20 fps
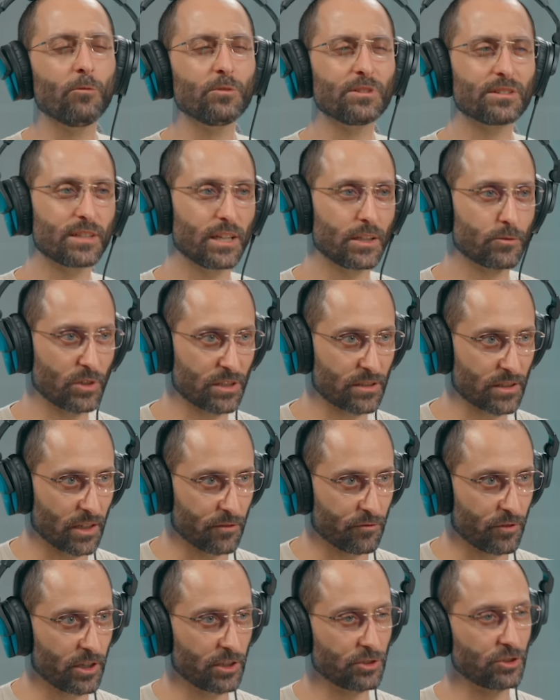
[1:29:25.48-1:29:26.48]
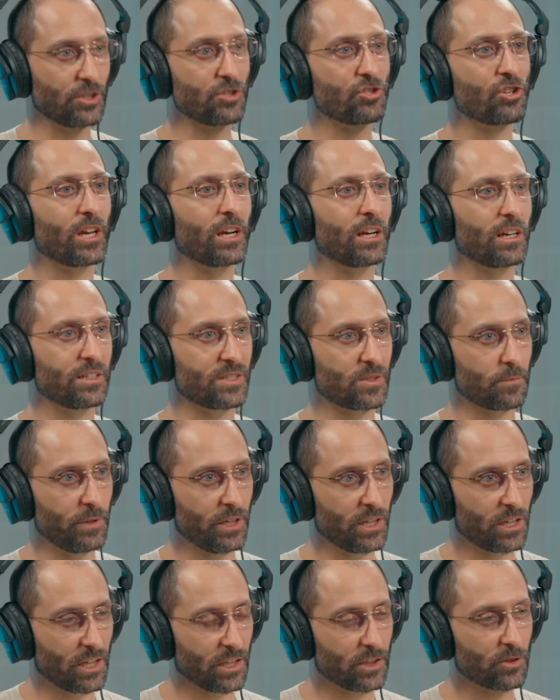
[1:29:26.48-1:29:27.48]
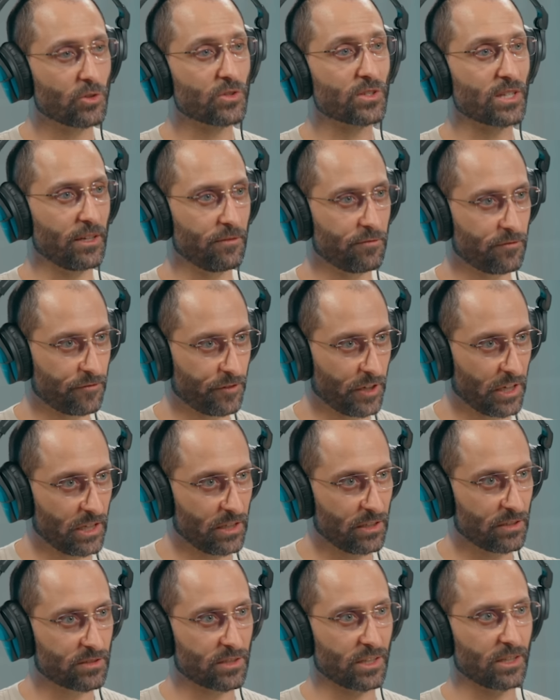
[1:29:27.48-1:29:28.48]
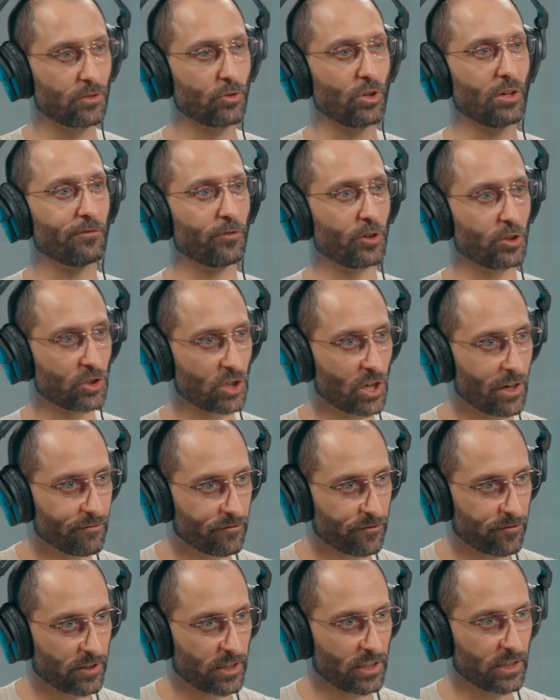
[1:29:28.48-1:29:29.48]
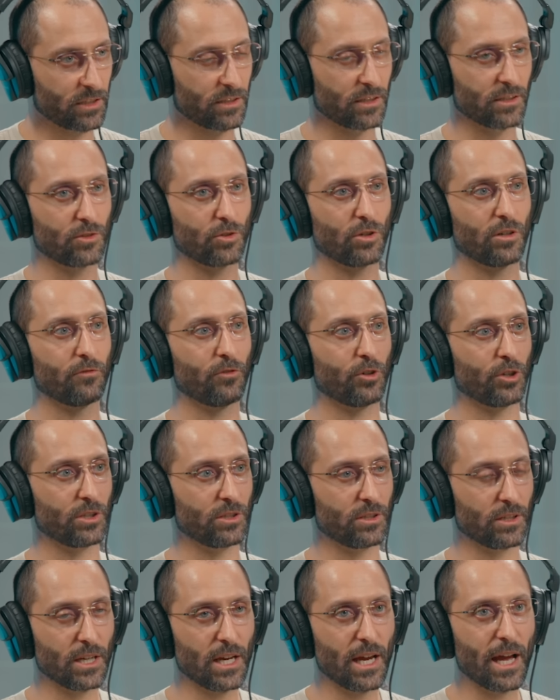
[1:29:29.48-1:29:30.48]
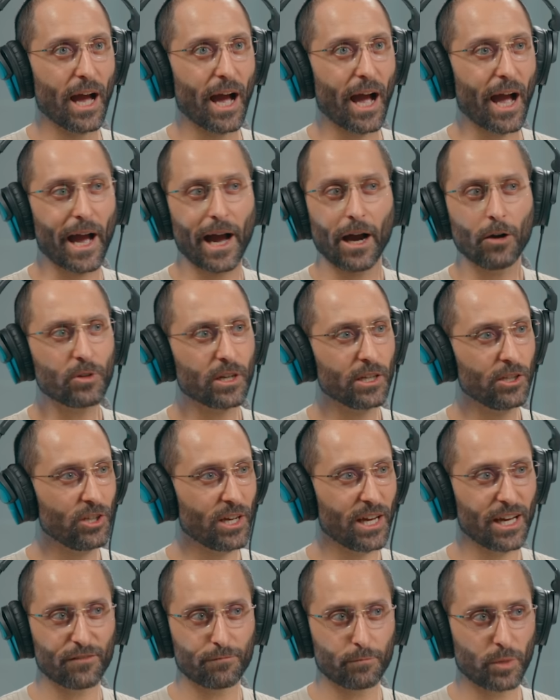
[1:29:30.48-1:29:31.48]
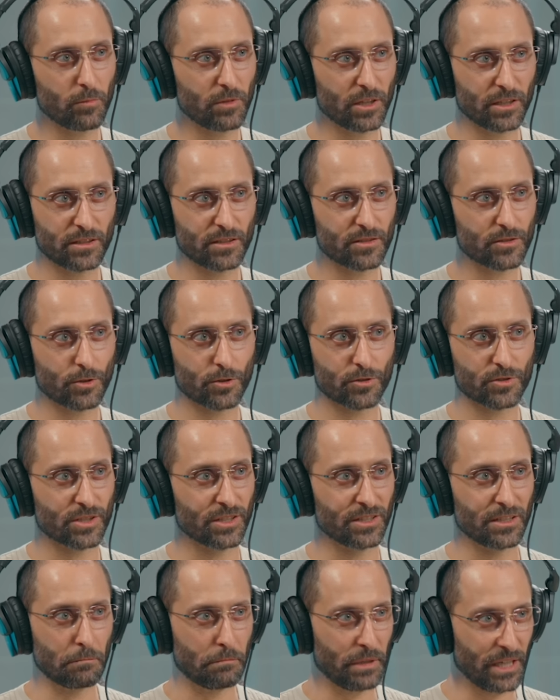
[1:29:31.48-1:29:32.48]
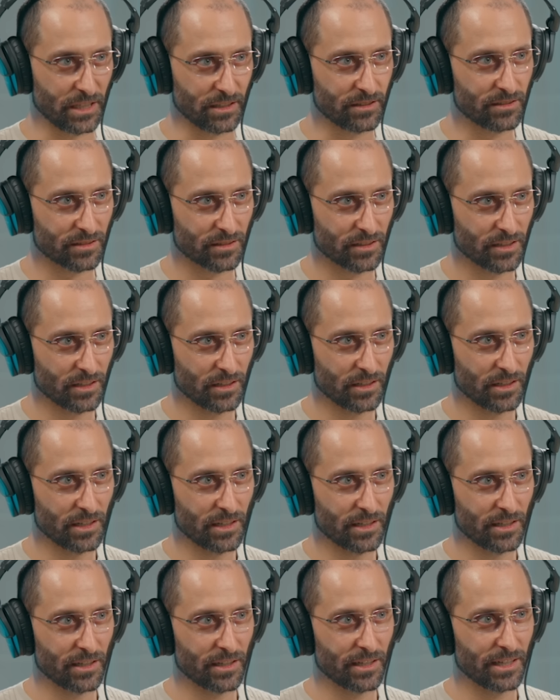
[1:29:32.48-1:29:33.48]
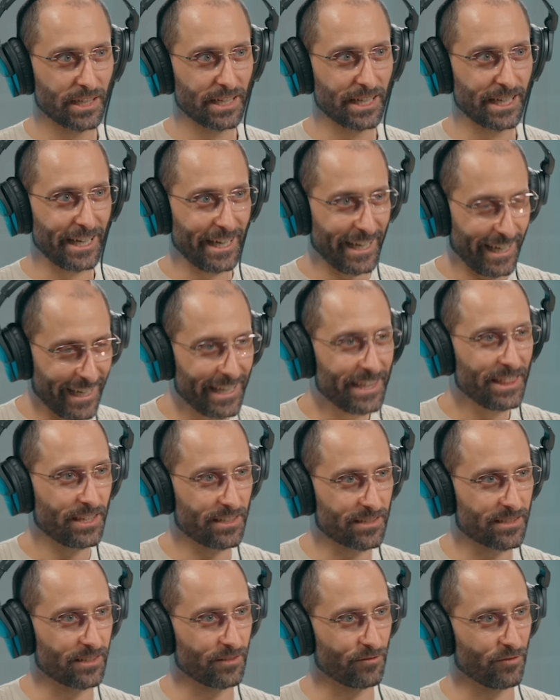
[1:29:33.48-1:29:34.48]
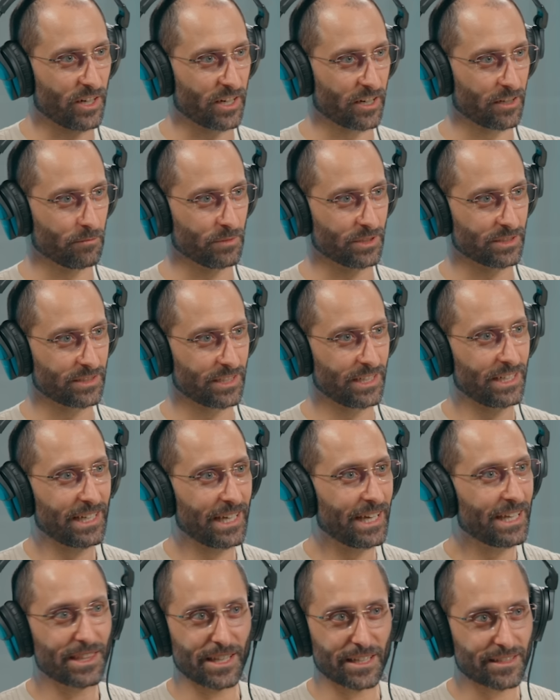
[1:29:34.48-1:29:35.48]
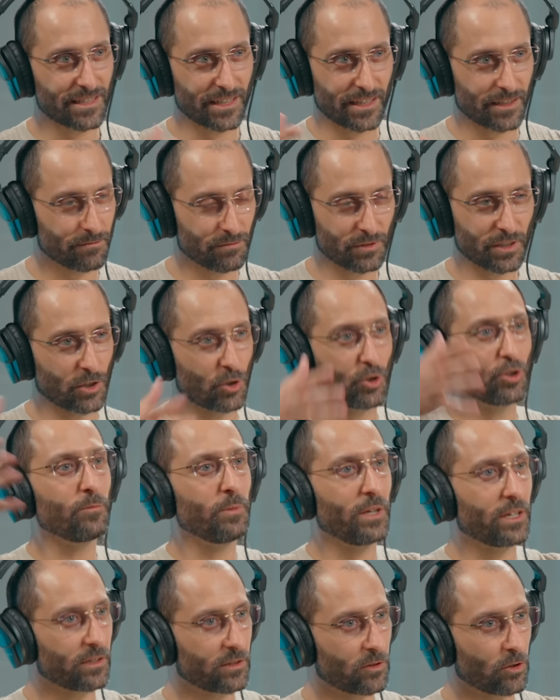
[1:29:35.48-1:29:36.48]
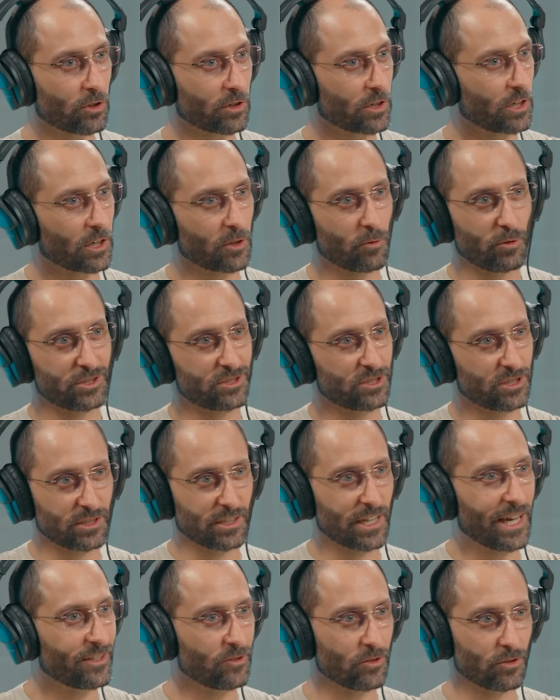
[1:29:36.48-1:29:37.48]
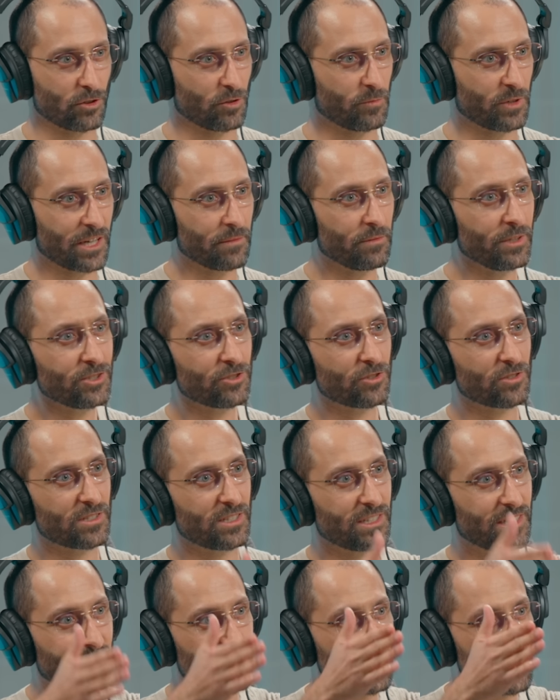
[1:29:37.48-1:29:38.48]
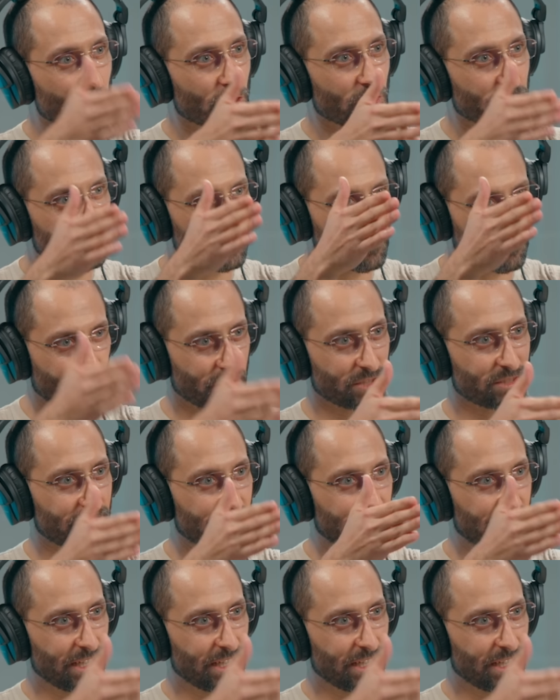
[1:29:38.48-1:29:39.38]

would say risk aversion, generally speaking, to save face and to avoid conflict and to avoid, how can you have public discourse and debate in this environment? Yeah. And again, could be a rhetorical question, I don't know, but I'm interested in your personal